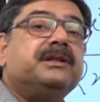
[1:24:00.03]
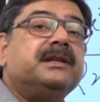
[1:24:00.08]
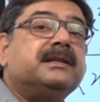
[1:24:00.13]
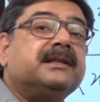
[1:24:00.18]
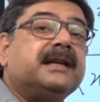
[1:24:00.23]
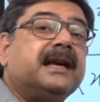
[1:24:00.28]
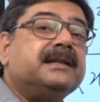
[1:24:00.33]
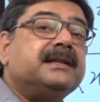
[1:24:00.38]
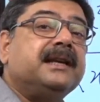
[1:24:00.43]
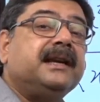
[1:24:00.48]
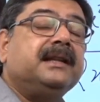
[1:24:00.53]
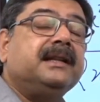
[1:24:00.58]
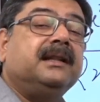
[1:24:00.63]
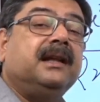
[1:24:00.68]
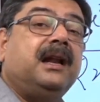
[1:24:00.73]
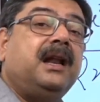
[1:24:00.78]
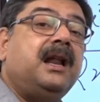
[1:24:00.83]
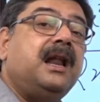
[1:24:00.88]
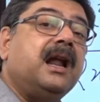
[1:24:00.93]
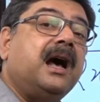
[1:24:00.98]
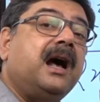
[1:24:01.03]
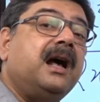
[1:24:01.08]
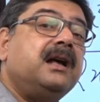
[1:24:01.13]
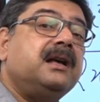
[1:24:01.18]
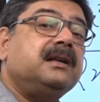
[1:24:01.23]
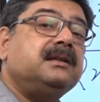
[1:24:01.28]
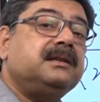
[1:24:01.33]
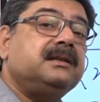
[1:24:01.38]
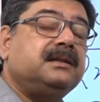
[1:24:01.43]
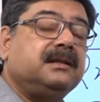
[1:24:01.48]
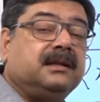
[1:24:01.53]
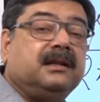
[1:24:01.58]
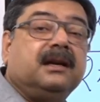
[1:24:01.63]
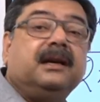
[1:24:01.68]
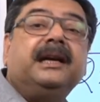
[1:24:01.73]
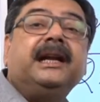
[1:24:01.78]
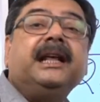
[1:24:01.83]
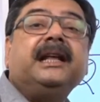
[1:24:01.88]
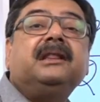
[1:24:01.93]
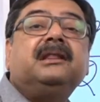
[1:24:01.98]
discussing the last
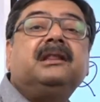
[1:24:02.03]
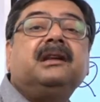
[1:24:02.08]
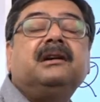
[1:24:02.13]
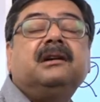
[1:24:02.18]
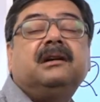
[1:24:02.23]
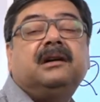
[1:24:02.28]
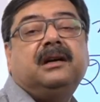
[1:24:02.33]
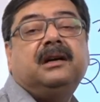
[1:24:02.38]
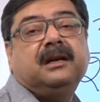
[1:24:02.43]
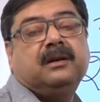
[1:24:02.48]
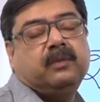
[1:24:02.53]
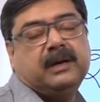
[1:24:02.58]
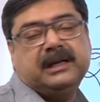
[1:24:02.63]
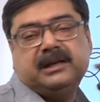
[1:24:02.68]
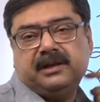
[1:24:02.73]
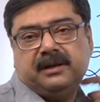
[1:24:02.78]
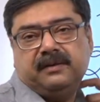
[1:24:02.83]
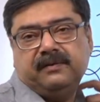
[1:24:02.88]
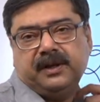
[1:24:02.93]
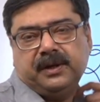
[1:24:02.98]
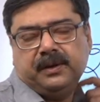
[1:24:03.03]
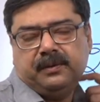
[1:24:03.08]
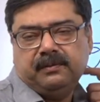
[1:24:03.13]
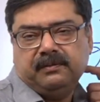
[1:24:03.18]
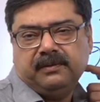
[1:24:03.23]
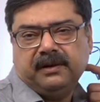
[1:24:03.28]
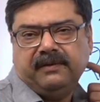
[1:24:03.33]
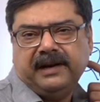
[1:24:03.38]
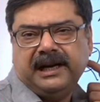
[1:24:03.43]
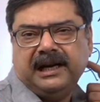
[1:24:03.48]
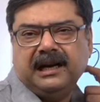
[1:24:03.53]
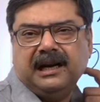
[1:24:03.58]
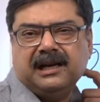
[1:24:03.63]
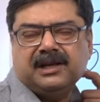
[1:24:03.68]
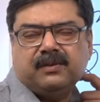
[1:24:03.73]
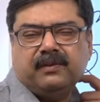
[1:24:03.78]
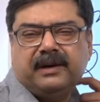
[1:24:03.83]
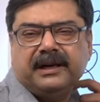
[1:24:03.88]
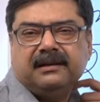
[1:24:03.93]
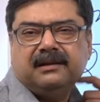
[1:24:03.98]
33rd question with you, the very
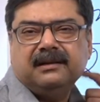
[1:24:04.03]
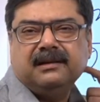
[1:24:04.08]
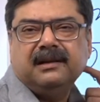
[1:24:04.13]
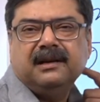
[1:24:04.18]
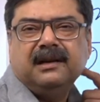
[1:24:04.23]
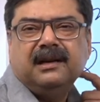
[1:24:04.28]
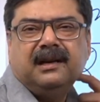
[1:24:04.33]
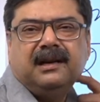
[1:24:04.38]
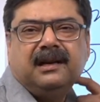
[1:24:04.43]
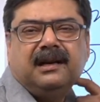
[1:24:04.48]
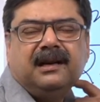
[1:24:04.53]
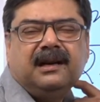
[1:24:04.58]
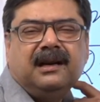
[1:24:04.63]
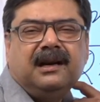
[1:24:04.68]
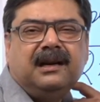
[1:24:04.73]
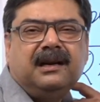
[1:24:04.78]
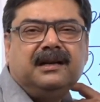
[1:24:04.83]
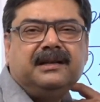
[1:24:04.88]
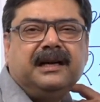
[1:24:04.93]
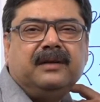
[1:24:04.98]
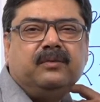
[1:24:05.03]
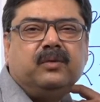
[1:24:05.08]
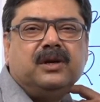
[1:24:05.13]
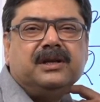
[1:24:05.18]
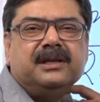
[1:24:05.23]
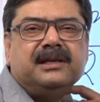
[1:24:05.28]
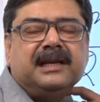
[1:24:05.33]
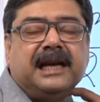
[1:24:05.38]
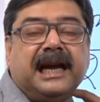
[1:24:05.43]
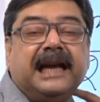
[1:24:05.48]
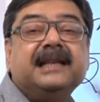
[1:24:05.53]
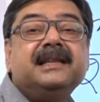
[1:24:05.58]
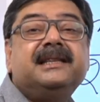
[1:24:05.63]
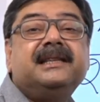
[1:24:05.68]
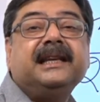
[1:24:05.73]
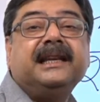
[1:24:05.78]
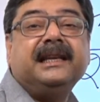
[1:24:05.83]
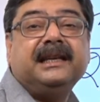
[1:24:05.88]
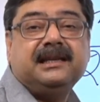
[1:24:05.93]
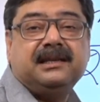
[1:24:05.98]
last one, that was N
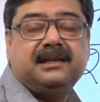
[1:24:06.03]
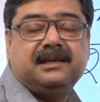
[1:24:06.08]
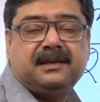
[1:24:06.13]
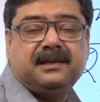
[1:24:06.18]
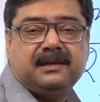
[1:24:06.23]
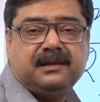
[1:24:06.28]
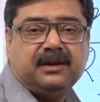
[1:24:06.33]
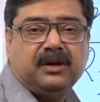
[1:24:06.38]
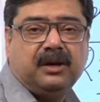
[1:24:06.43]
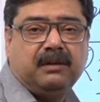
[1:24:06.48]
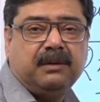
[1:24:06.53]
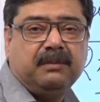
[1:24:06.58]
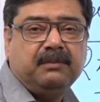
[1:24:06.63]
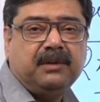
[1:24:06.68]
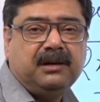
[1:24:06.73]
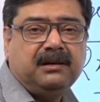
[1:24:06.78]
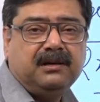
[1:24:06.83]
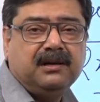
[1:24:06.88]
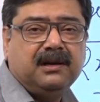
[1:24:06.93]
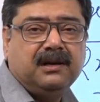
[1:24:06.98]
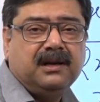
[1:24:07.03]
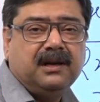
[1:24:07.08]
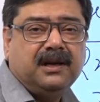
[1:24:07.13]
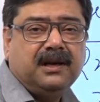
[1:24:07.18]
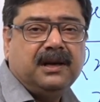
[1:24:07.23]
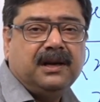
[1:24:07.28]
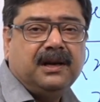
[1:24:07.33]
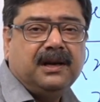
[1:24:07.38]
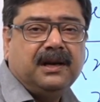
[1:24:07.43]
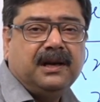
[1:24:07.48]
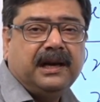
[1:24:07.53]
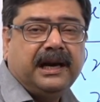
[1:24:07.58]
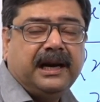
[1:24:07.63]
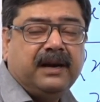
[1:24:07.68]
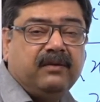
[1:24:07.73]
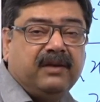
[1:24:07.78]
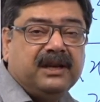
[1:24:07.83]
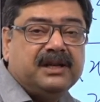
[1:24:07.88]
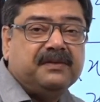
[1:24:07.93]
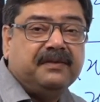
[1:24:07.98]
series, you remember?
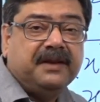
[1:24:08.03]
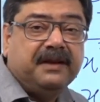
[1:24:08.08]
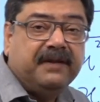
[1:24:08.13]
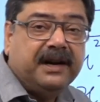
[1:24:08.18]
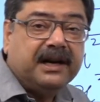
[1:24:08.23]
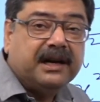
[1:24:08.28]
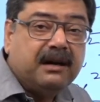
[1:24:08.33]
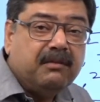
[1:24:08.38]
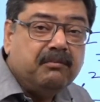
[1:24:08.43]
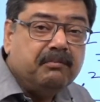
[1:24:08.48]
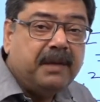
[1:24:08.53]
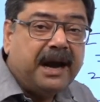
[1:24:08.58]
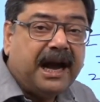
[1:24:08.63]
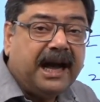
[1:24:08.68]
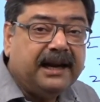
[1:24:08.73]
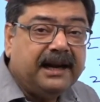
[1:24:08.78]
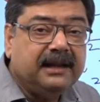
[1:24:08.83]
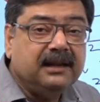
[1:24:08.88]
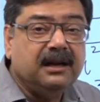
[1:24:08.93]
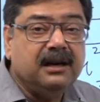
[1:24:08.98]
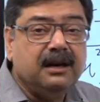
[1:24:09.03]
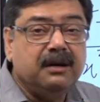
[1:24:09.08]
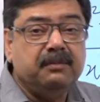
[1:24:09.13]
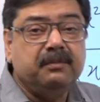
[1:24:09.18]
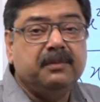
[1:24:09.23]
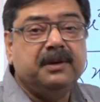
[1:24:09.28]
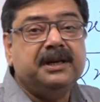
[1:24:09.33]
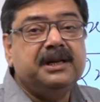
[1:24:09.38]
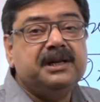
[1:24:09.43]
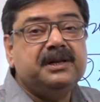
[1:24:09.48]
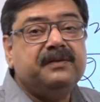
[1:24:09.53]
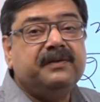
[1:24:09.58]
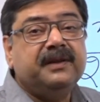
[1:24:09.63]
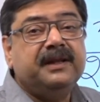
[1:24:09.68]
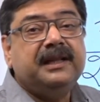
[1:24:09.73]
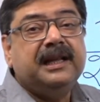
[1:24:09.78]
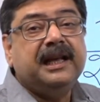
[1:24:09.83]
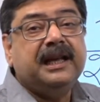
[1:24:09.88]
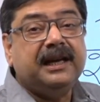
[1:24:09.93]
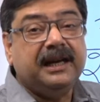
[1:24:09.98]
In which we were comparing the numbers with
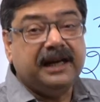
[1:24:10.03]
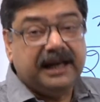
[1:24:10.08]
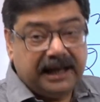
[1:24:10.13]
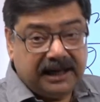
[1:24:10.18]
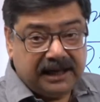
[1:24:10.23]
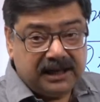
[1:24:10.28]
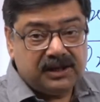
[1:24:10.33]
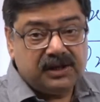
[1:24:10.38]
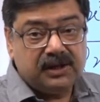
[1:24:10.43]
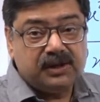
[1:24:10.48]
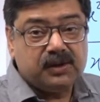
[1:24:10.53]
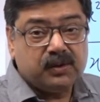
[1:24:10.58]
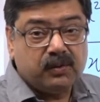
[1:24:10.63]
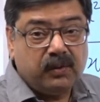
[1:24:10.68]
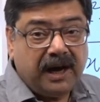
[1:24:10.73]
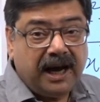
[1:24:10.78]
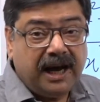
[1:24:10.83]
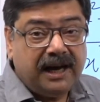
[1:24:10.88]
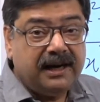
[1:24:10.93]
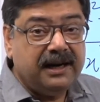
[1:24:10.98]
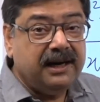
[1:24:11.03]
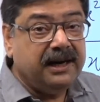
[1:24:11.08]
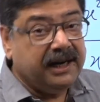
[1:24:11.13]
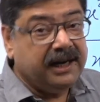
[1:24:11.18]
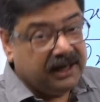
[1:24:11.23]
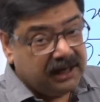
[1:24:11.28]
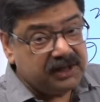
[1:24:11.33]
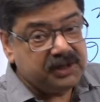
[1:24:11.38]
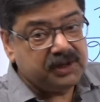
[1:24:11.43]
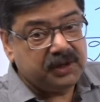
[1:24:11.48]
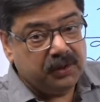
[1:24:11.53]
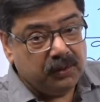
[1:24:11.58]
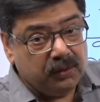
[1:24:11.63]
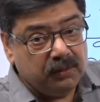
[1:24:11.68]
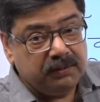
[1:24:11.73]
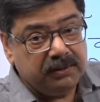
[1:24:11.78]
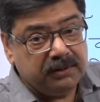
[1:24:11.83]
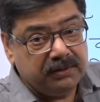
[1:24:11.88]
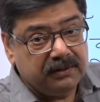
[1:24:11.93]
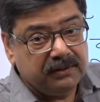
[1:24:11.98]
their nearest square and nearest
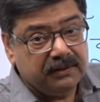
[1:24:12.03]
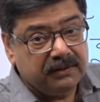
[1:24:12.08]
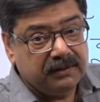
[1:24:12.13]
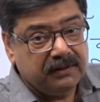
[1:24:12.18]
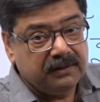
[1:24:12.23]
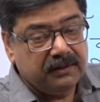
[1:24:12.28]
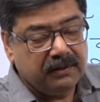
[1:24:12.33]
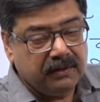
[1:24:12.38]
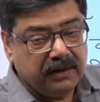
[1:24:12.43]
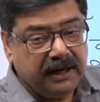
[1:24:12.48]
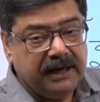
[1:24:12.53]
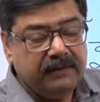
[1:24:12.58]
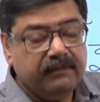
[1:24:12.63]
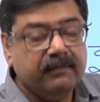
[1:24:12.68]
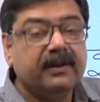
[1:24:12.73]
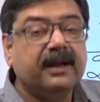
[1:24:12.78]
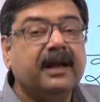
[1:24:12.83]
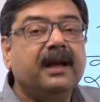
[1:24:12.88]
cube, all right?